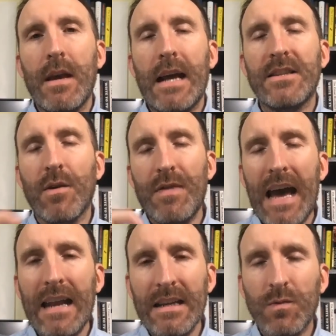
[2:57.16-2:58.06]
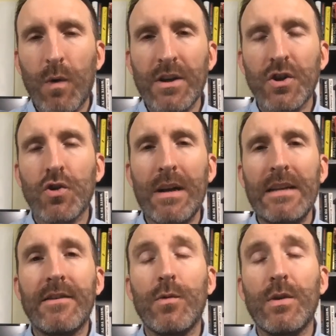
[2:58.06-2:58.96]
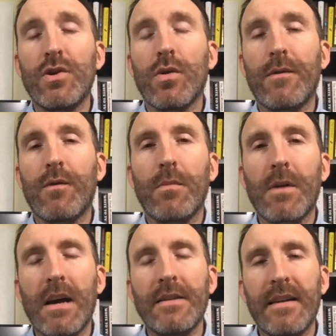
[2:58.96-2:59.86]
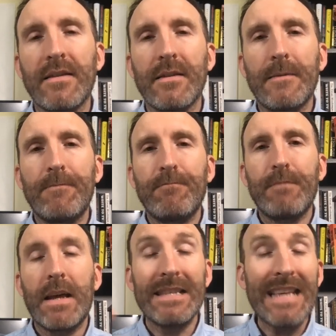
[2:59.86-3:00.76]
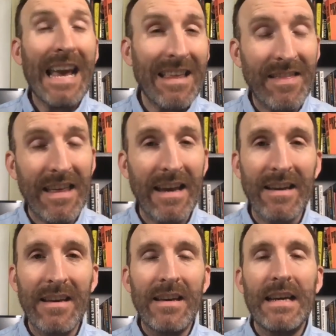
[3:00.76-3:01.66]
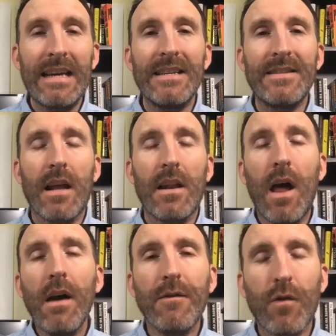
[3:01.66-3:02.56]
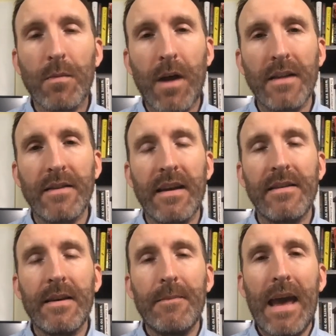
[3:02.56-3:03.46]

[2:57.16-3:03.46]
And so that is what you're trying to do with short form content. Now, the second thing is long form content.